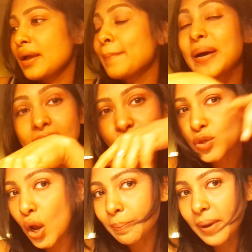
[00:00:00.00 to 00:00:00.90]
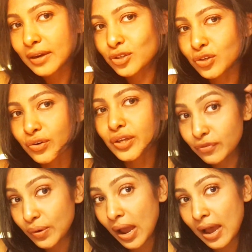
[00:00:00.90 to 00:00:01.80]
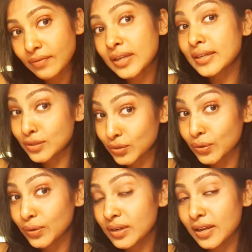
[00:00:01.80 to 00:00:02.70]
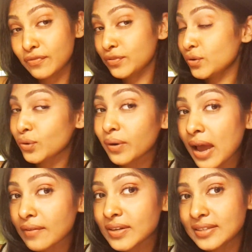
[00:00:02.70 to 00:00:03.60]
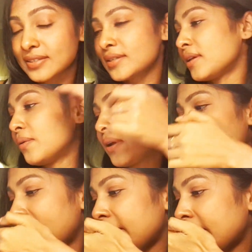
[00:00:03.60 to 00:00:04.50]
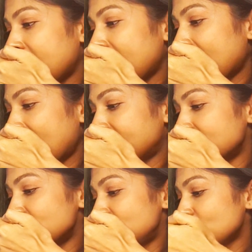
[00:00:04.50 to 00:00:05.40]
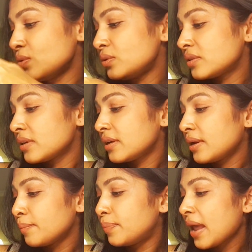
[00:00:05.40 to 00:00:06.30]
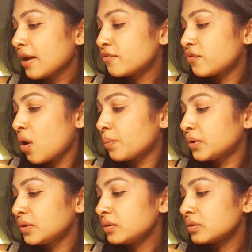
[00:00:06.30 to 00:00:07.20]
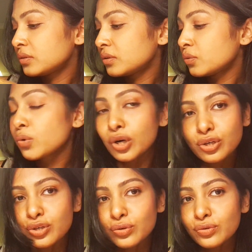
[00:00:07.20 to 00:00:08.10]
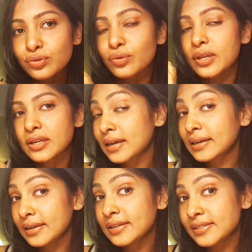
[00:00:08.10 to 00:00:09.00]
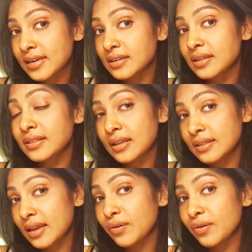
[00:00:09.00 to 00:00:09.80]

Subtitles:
But it's not mandatory. If you have it, it's good. If you don't have it, it's still okay. And then shoes, black formal work shoes. So they are clearly stating that they